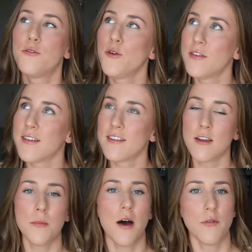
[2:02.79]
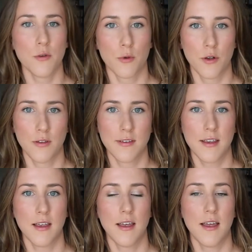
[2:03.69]
food system of the world
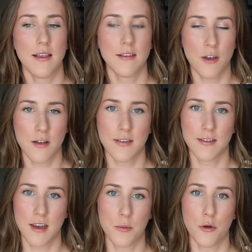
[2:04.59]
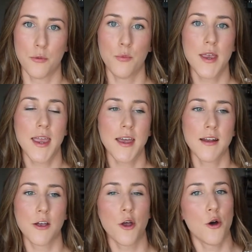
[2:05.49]
is not sustainable. We
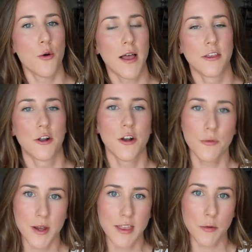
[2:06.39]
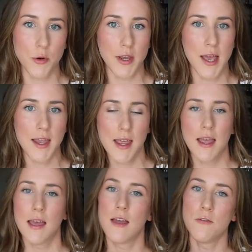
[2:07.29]
can't go at the current rate that we're going at
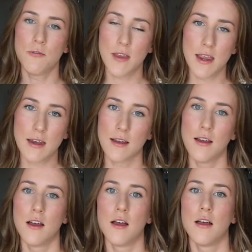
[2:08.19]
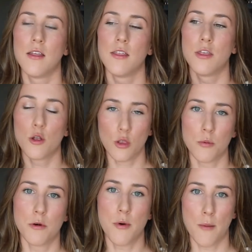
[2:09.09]
and feed the
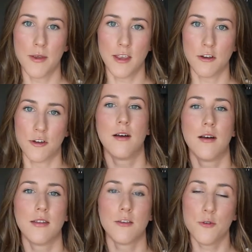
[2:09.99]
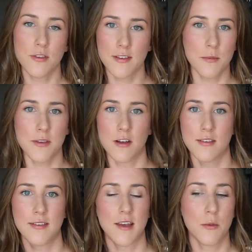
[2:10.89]
global population. The food system is not
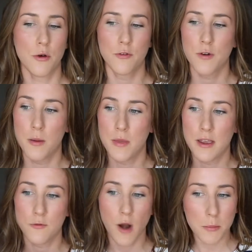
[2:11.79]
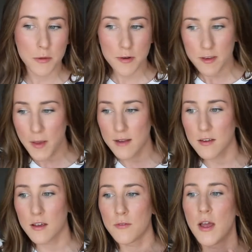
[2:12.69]
sustainable from a farmer
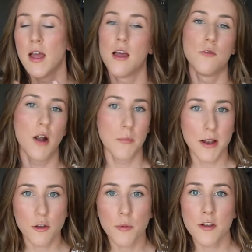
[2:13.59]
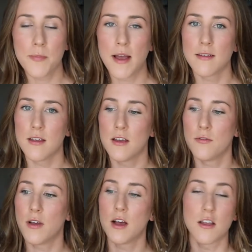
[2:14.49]
perspective, environmental
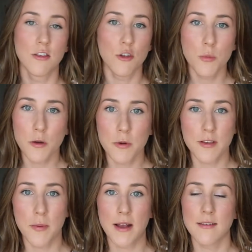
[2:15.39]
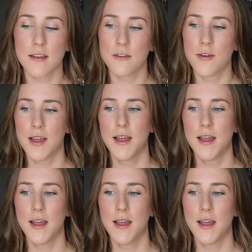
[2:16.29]
perspective, a consumer perspective,